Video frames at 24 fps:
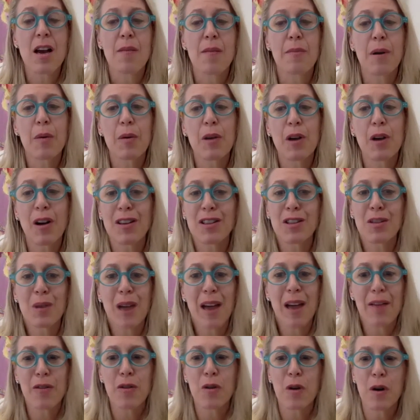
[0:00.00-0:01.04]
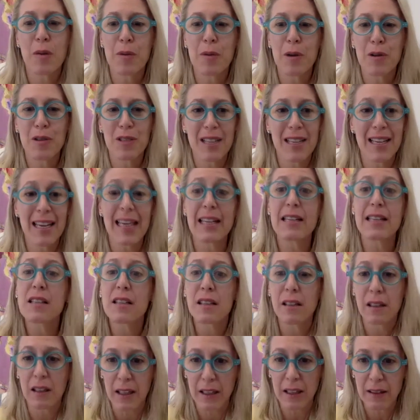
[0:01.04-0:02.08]
But we also have hormones like
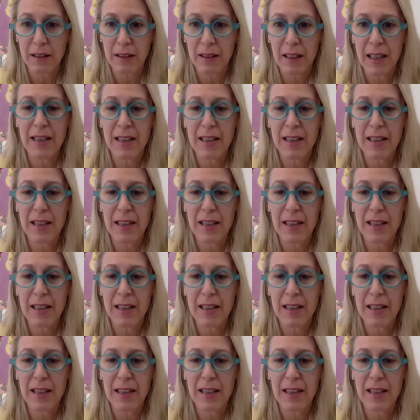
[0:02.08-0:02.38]
insulin.